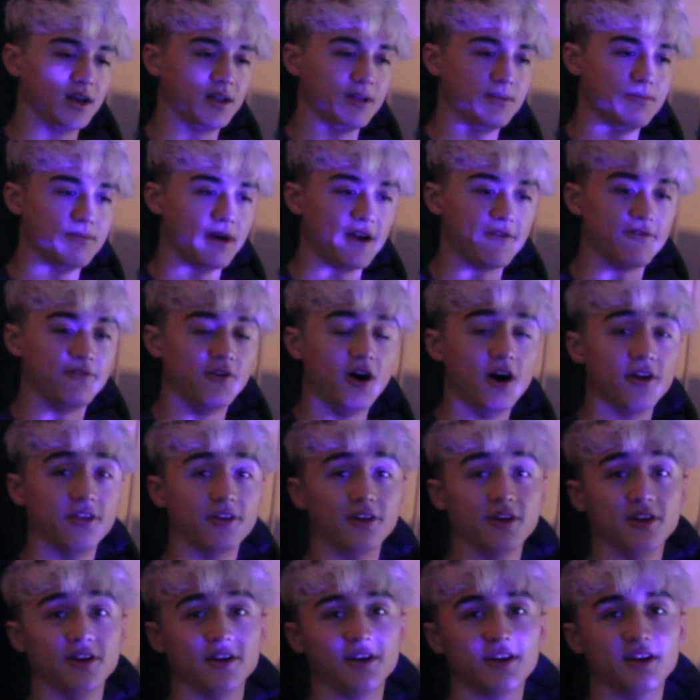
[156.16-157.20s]
My
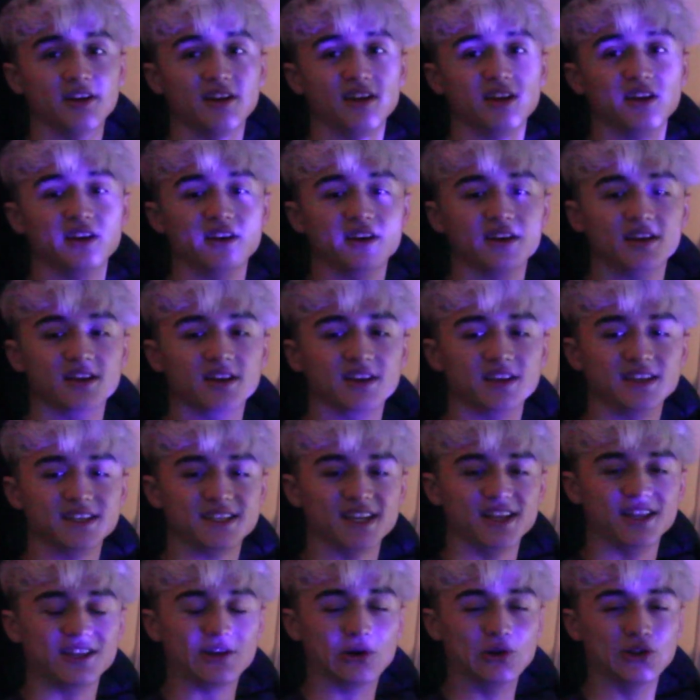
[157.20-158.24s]
father, he
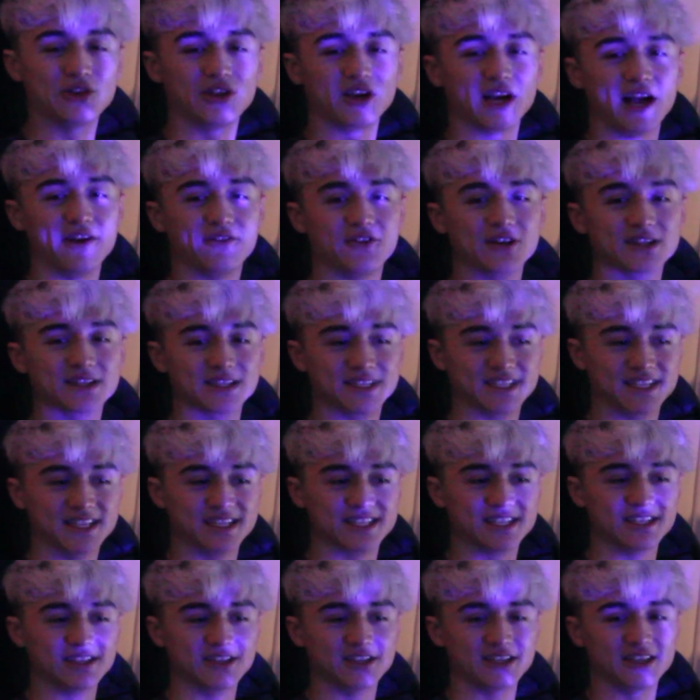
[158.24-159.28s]
said the only thing I've
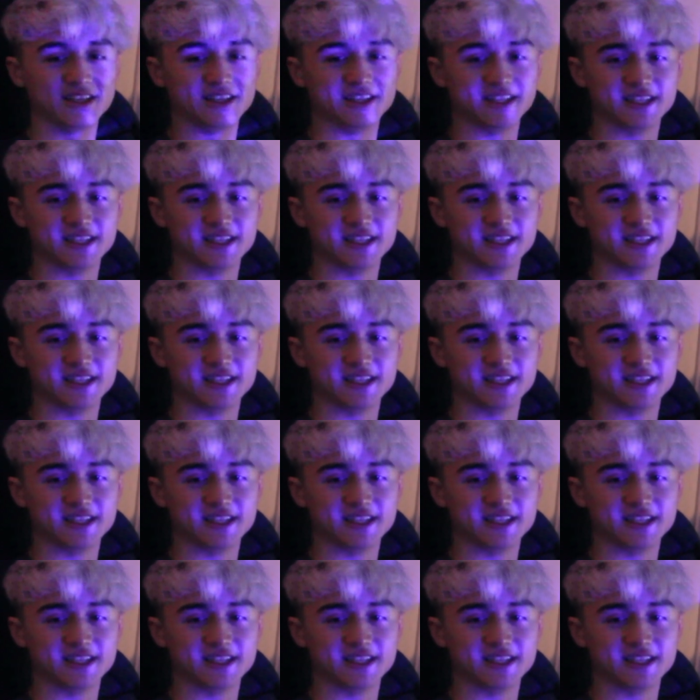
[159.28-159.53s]
consistently